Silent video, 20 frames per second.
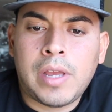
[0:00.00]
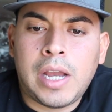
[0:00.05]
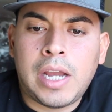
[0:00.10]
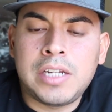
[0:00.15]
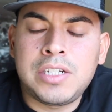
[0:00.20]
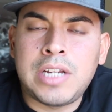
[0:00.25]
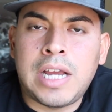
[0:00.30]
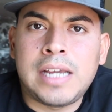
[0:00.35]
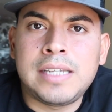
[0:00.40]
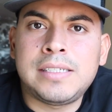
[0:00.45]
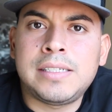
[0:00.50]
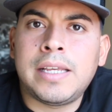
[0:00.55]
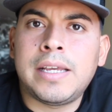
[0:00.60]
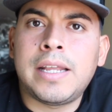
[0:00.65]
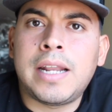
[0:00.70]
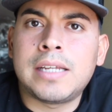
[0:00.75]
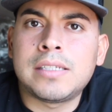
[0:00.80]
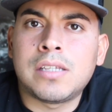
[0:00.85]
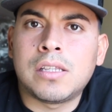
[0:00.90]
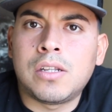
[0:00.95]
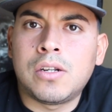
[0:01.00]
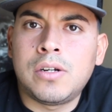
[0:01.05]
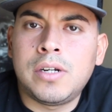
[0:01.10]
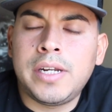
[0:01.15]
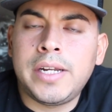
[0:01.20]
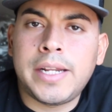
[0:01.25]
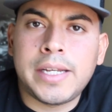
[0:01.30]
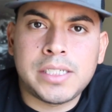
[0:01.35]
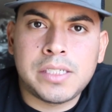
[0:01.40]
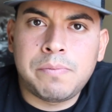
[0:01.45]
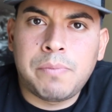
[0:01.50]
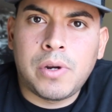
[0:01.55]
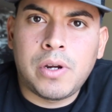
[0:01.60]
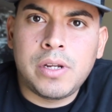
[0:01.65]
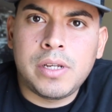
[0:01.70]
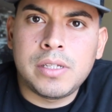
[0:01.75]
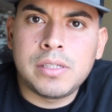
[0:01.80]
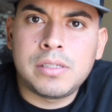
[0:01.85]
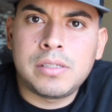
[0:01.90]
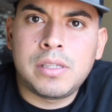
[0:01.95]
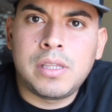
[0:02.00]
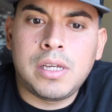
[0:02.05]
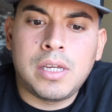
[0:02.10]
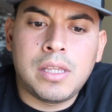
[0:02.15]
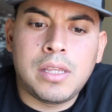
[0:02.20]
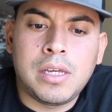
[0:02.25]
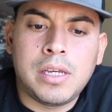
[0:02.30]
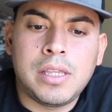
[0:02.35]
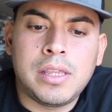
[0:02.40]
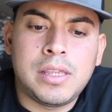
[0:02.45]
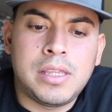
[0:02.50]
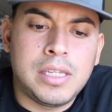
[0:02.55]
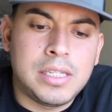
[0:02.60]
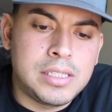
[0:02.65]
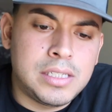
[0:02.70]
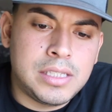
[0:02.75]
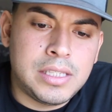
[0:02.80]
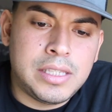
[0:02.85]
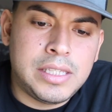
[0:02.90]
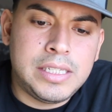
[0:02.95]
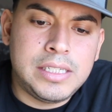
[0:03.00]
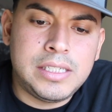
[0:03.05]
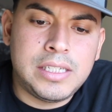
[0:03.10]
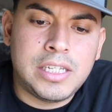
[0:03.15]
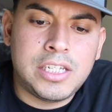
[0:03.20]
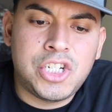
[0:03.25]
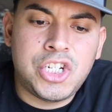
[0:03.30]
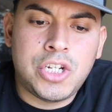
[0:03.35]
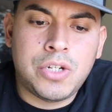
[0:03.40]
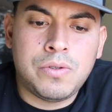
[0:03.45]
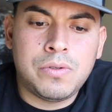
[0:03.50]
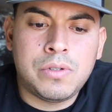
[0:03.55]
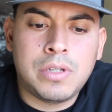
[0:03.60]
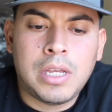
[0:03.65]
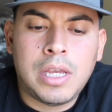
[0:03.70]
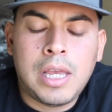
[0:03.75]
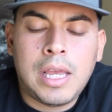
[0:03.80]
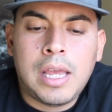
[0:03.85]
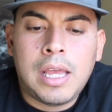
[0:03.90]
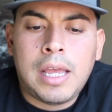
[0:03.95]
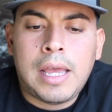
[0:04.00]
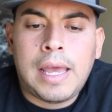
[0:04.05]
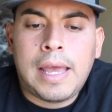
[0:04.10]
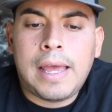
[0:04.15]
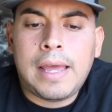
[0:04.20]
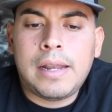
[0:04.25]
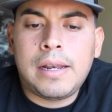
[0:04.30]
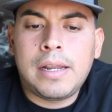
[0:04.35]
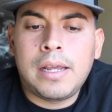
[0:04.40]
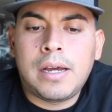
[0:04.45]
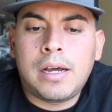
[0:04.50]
I I see it as a learning experience. That that this these issues, and